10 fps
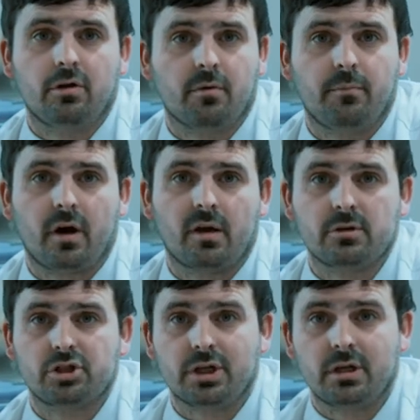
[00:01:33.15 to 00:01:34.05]
You could buy a
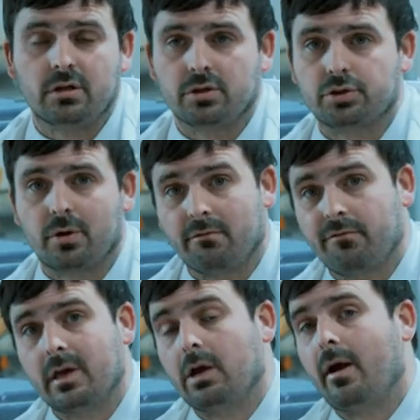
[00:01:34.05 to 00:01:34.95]
machine and try and
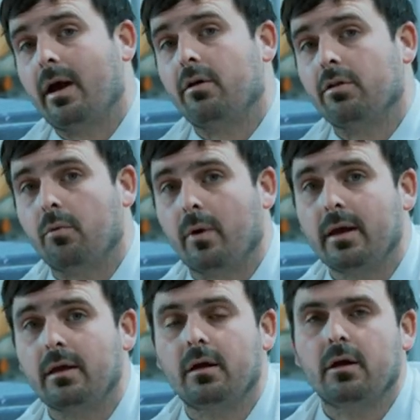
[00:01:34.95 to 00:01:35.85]
figure out on the
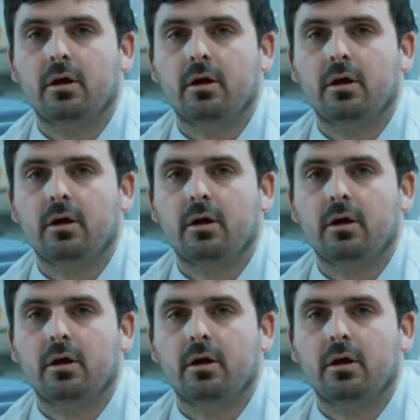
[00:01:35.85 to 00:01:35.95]
way,